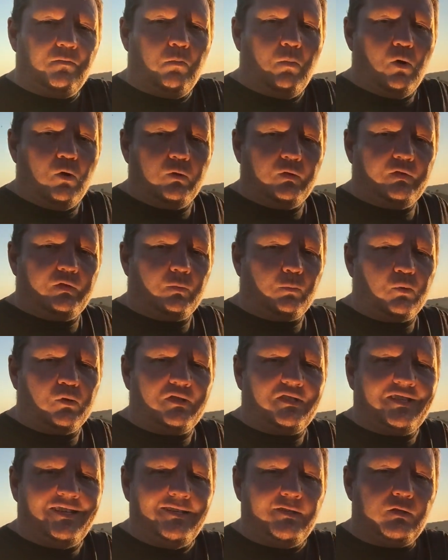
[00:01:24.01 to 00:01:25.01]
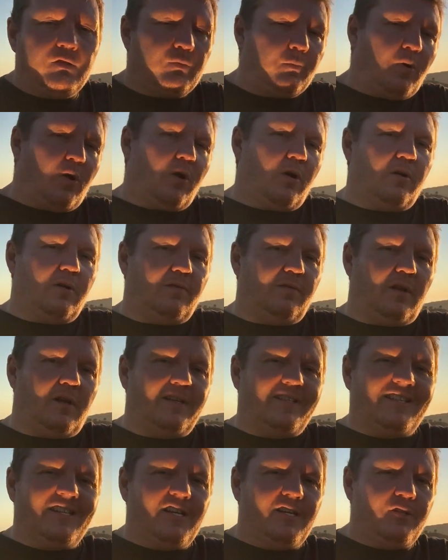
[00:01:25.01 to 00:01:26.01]
most prestigious part of
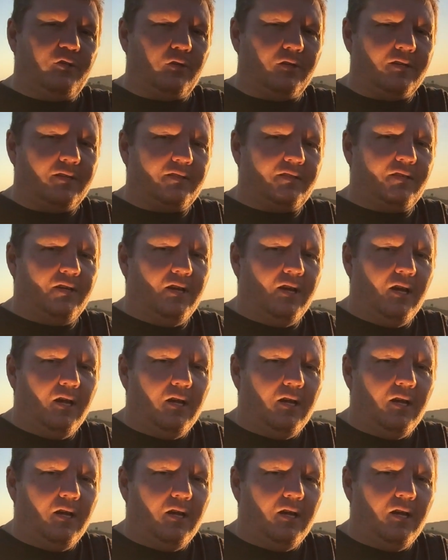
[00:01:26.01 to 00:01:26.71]
Los Angeles.